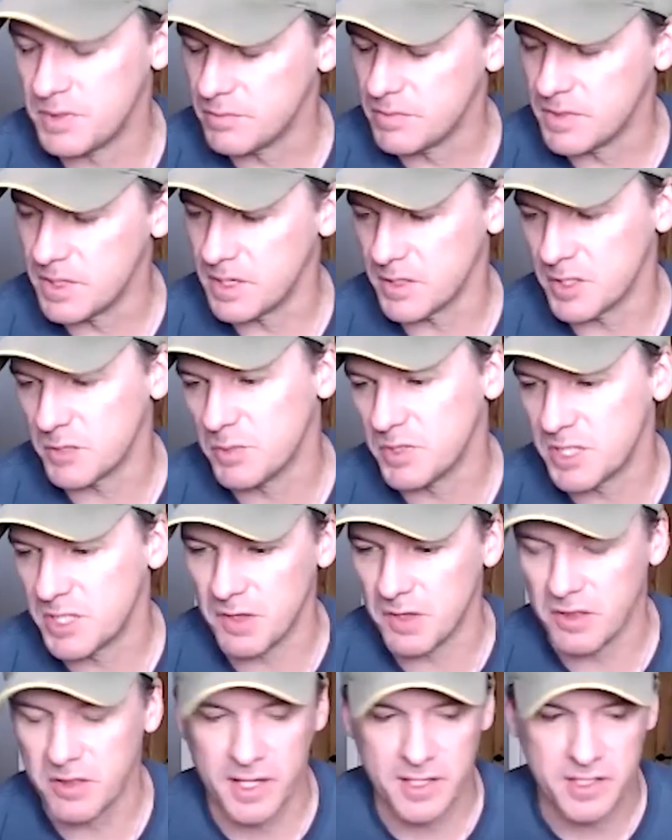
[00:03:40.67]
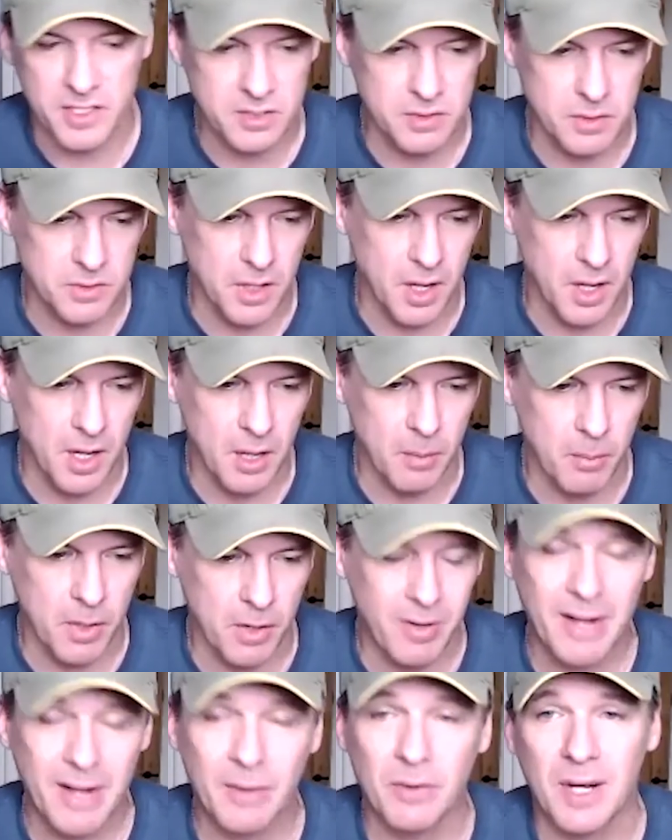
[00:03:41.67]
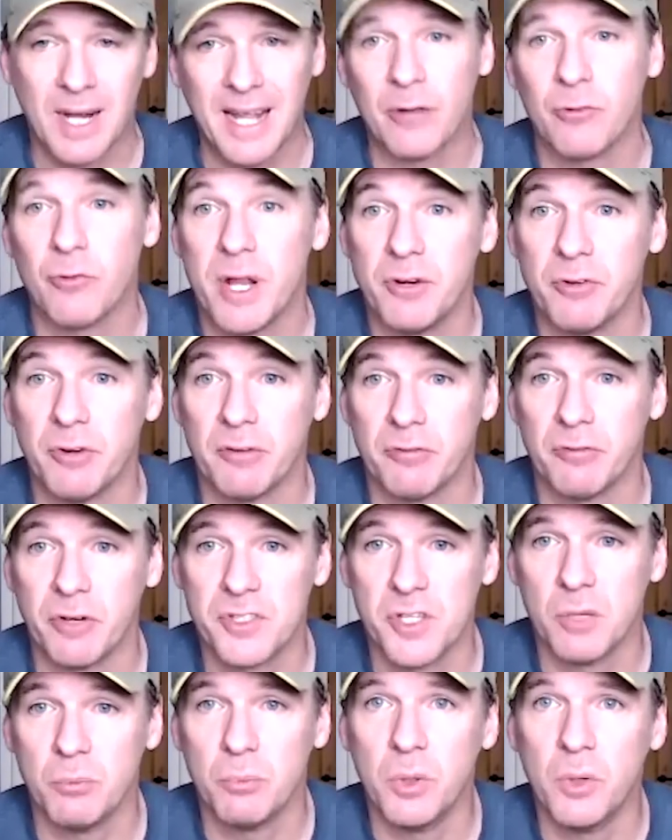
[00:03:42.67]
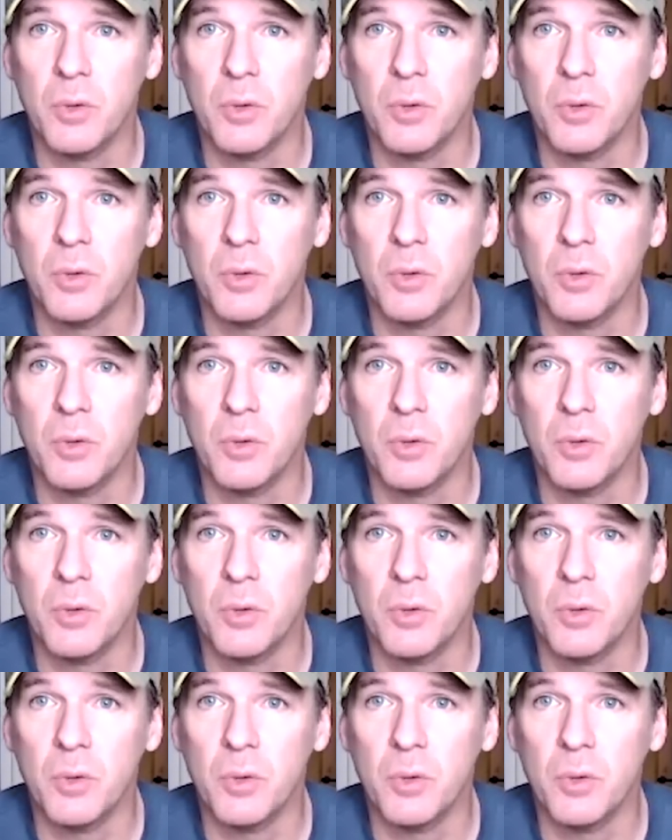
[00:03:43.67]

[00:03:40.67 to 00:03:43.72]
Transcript: specific things around cloud rendering, for example.